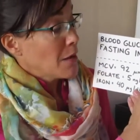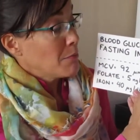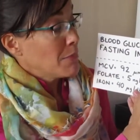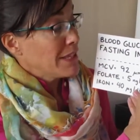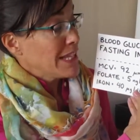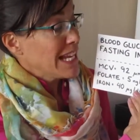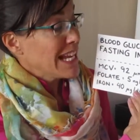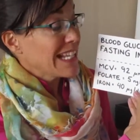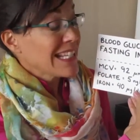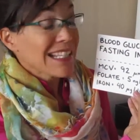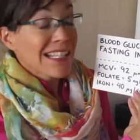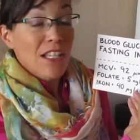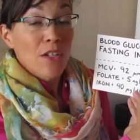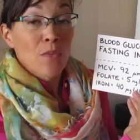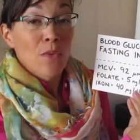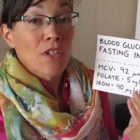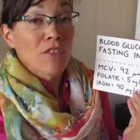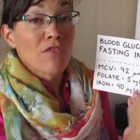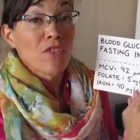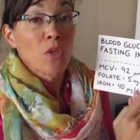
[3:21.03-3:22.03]
But the
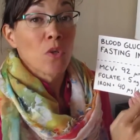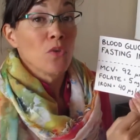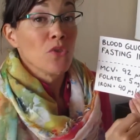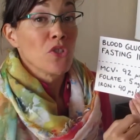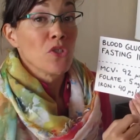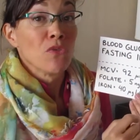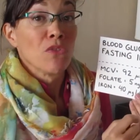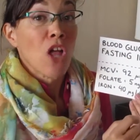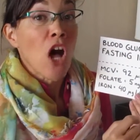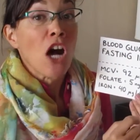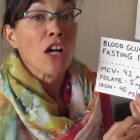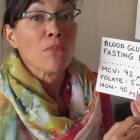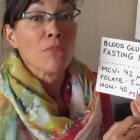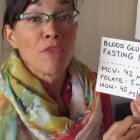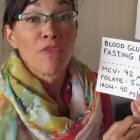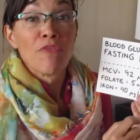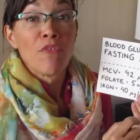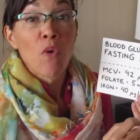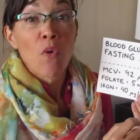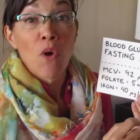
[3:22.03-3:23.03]
insulin would have told you long
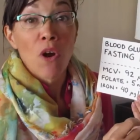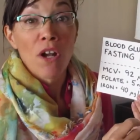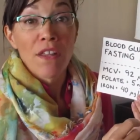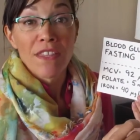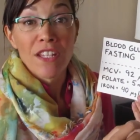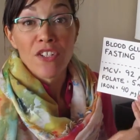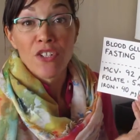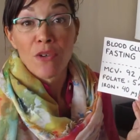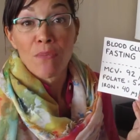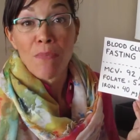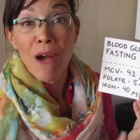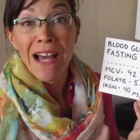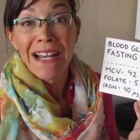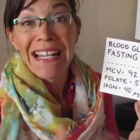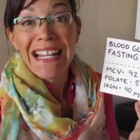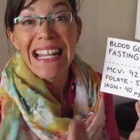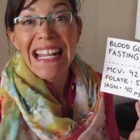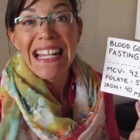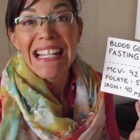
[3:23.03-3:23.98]
before that your body